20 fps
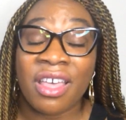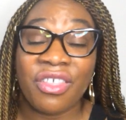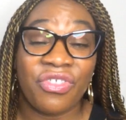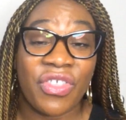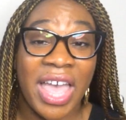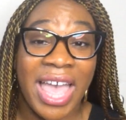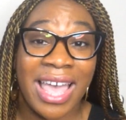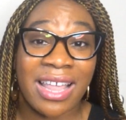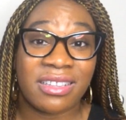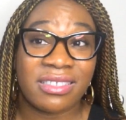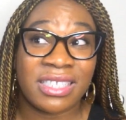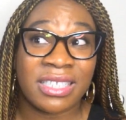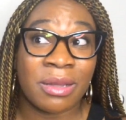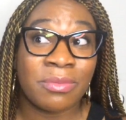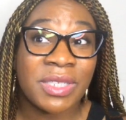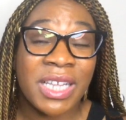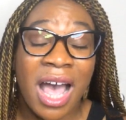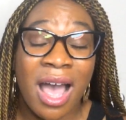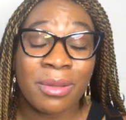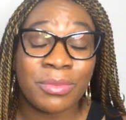that
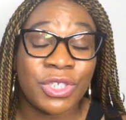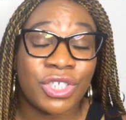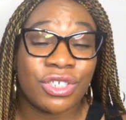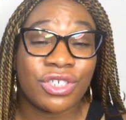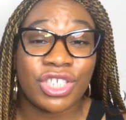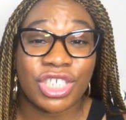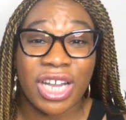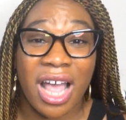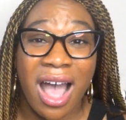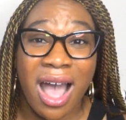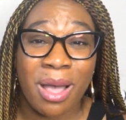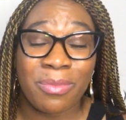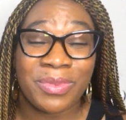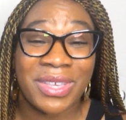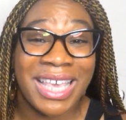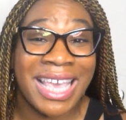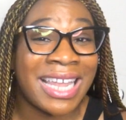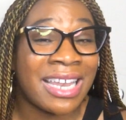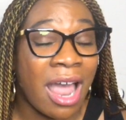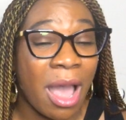sometimes your job
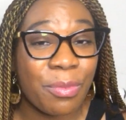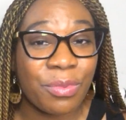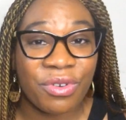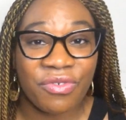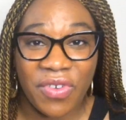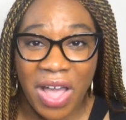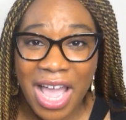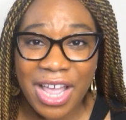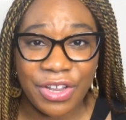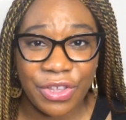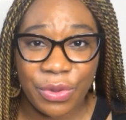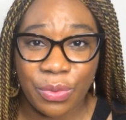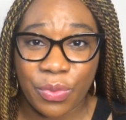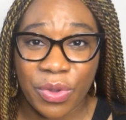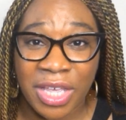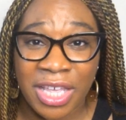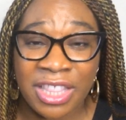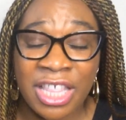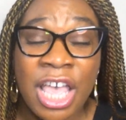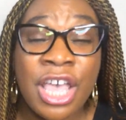cannot provide you
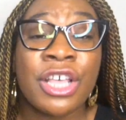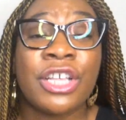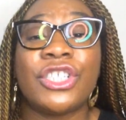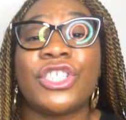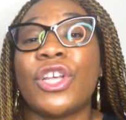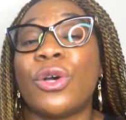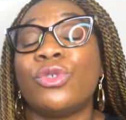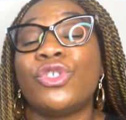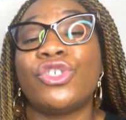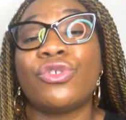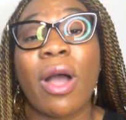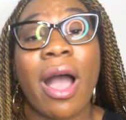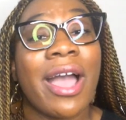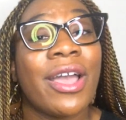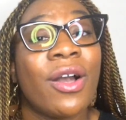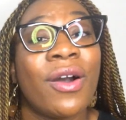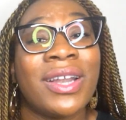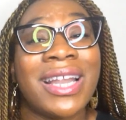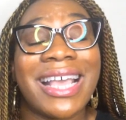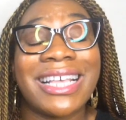with. So
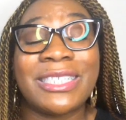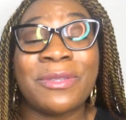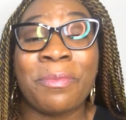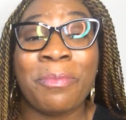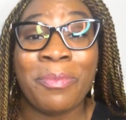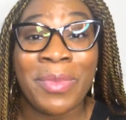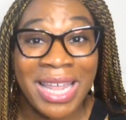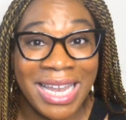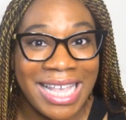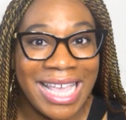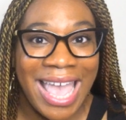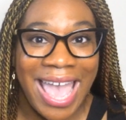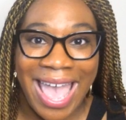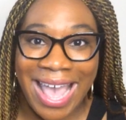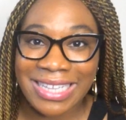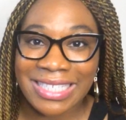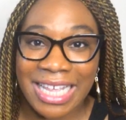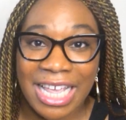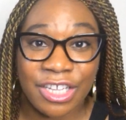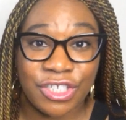try on as many
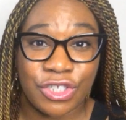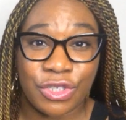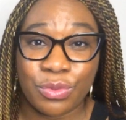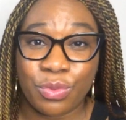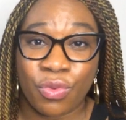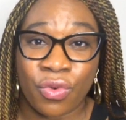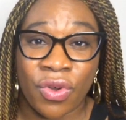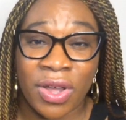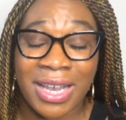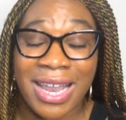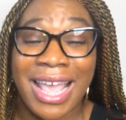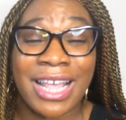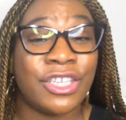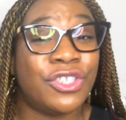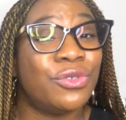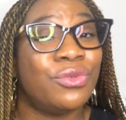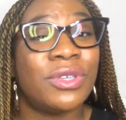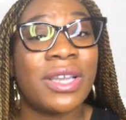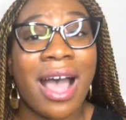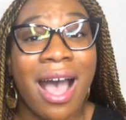hats as you want, and
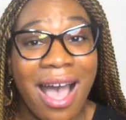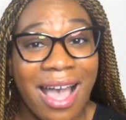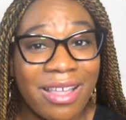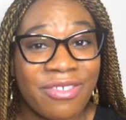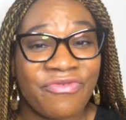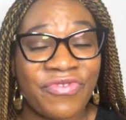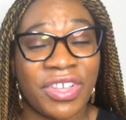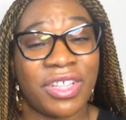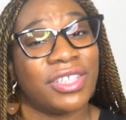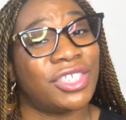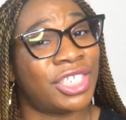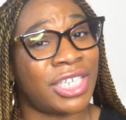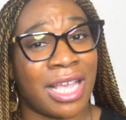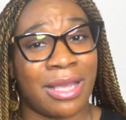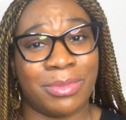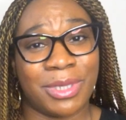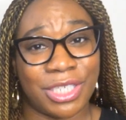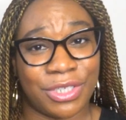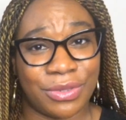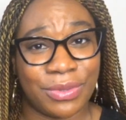do not feel
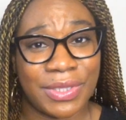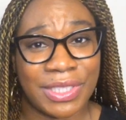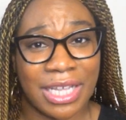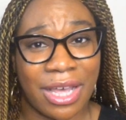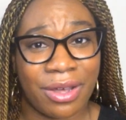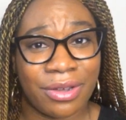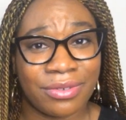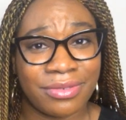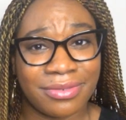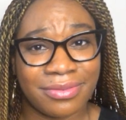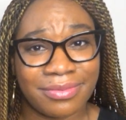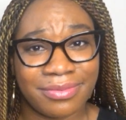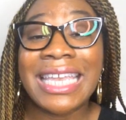ashamed to do so.